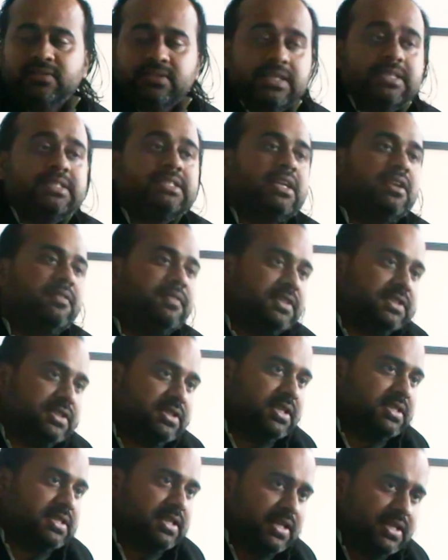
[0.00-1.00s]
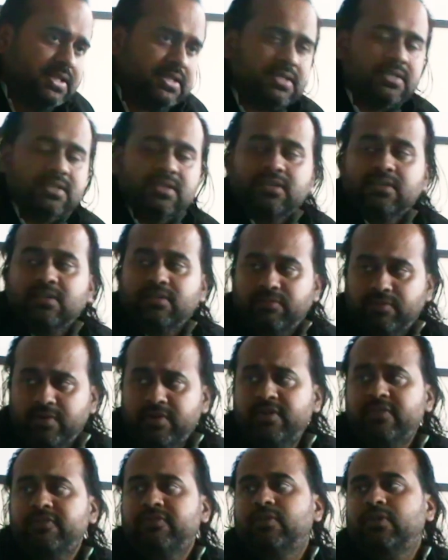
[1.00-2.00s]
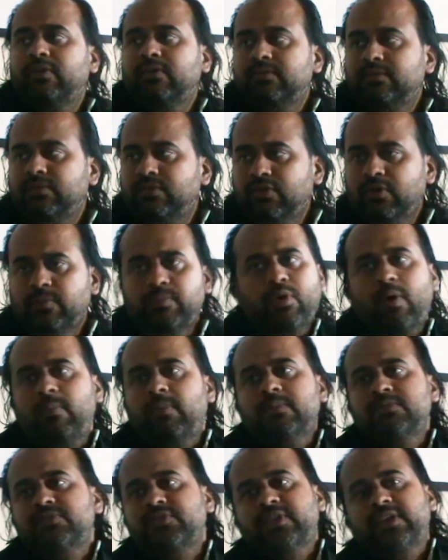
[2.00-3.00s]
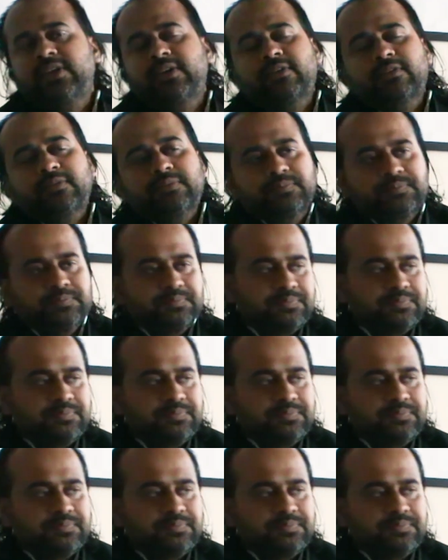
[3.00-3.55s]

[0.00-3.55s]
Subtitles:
then selfishness is wonderful, no problems with it.